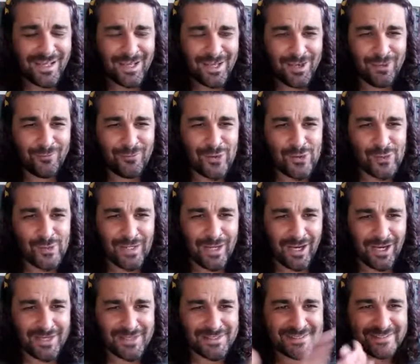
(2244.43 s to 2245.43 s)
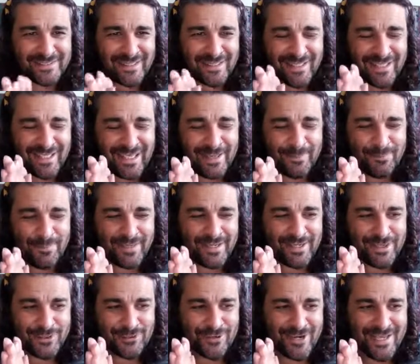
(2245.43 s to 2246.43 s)
Love you all lots. Keep
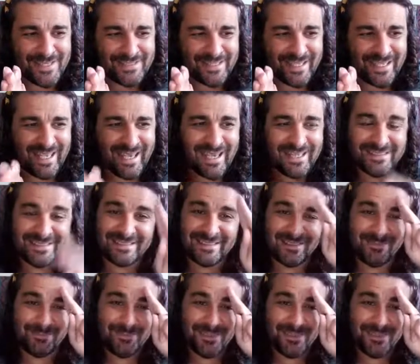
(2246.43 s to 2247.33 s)
being crazy cats.